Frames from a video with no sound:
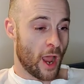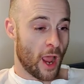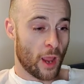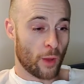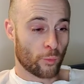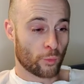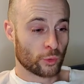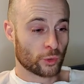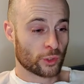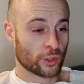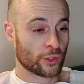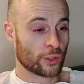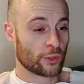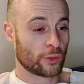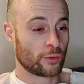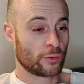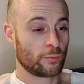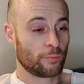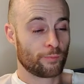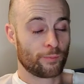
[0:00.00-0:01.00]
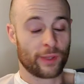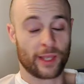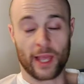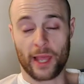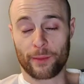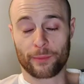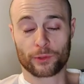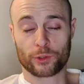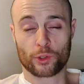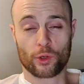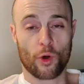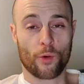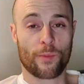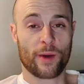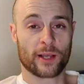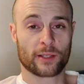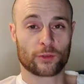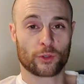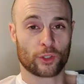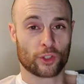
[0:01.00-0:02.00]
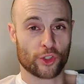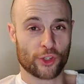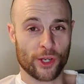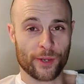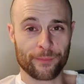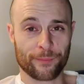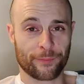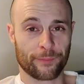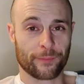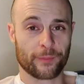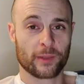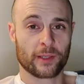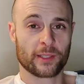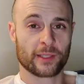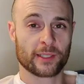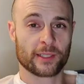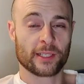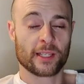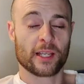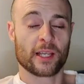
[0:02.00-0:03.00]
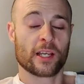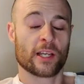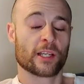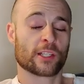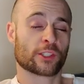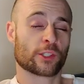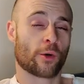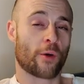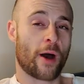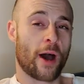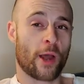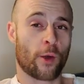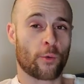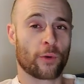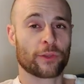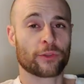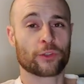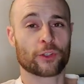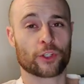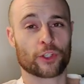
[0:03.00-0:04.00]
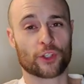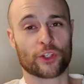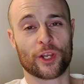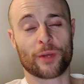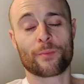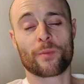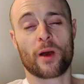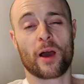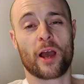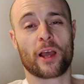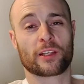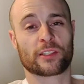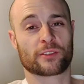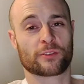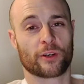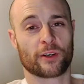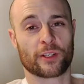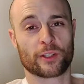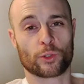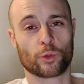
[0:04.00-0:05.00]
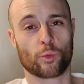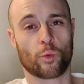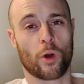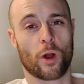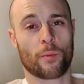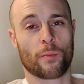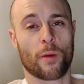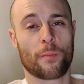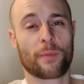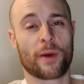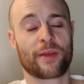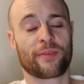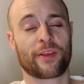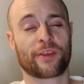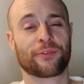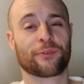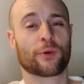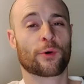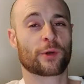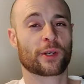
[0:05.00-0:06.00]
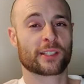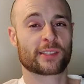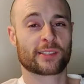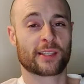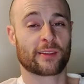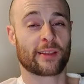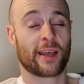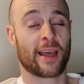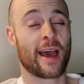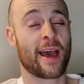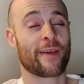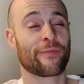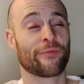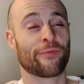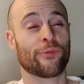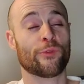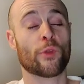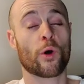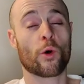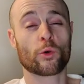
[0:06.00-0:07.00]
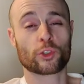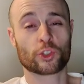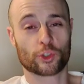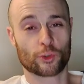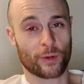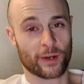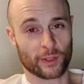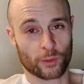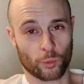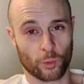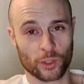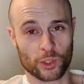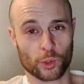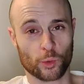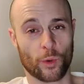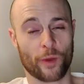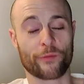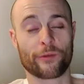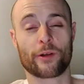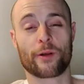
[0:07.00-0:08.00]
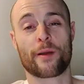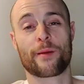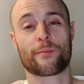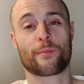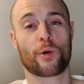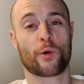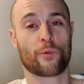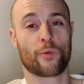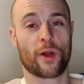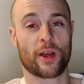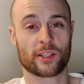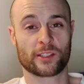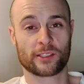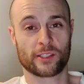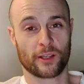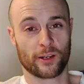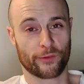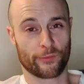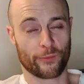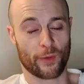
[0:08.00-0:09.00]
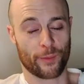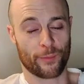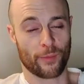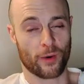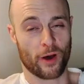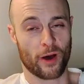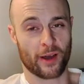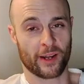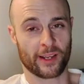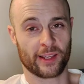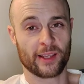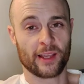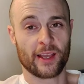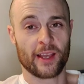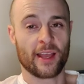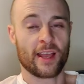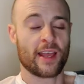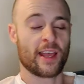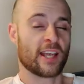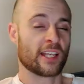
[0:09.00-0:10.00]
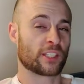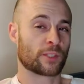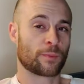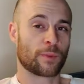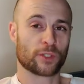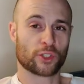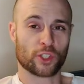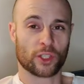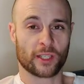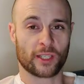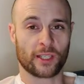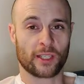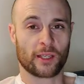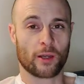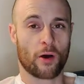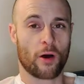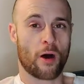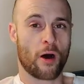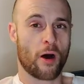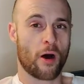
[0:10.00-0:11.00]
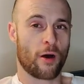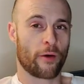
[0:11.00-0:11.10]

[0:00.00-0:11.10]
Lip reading: I would be able to go back to the gym. So I went to the gym, I started to warm up, and I noticed that I had no strength whatsoever in my right side of my body, especially